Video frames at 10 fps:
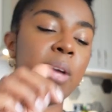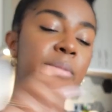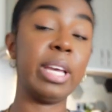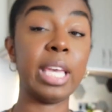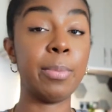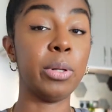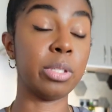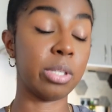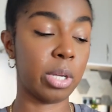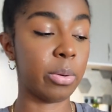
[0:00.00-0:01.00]
flaky
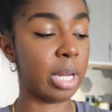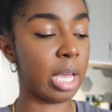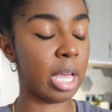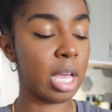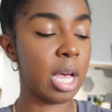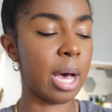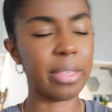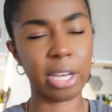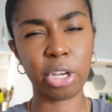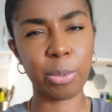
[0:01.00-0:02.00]
molten salt in here. I
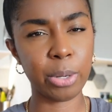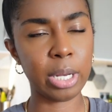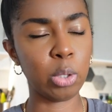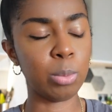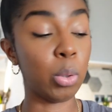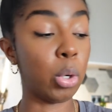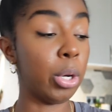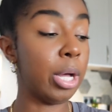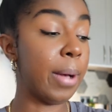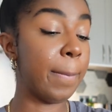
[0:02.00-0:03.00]
think I could have put a little more,